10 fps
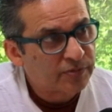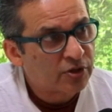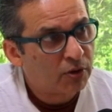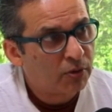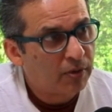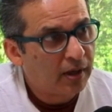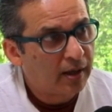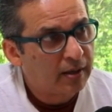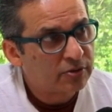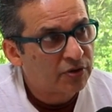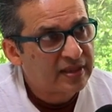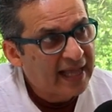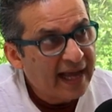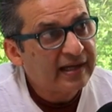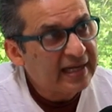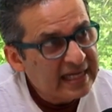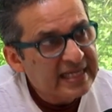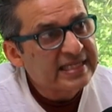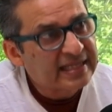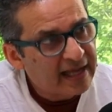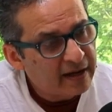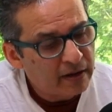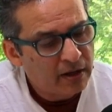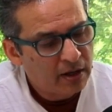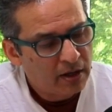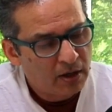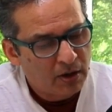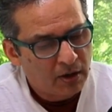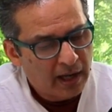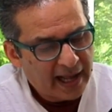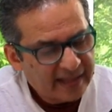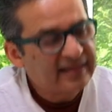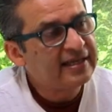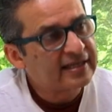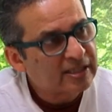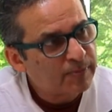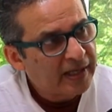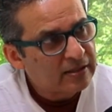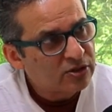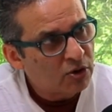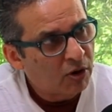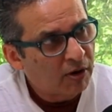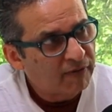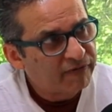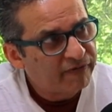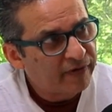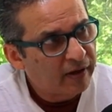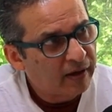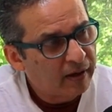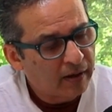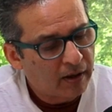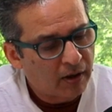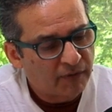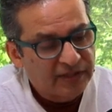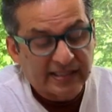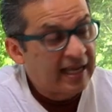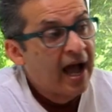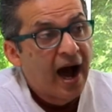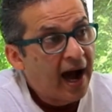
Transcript: So that is there at the expense of this thing.